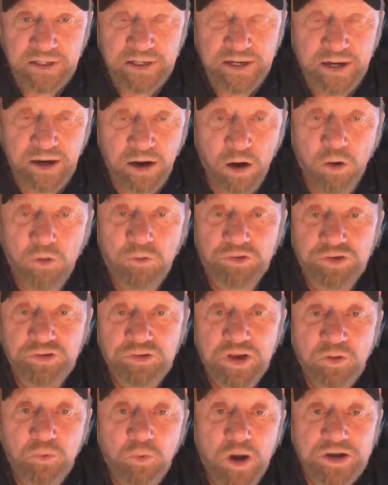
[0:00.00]
You
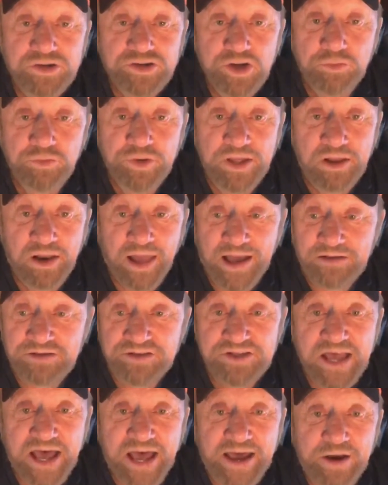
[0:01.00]
can watch O'Neill
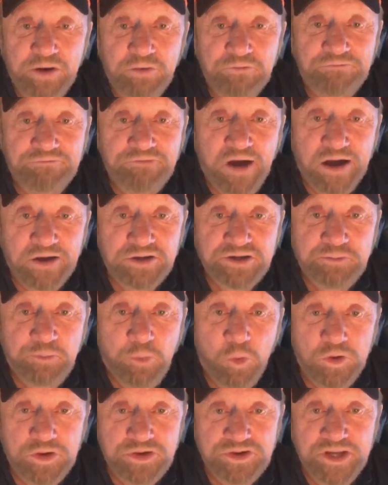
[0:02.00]
Outside on Fox
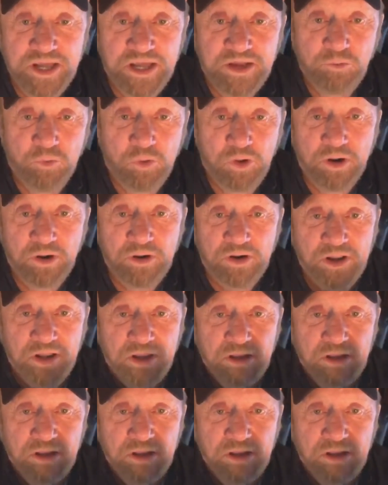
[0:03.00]
Sports Network.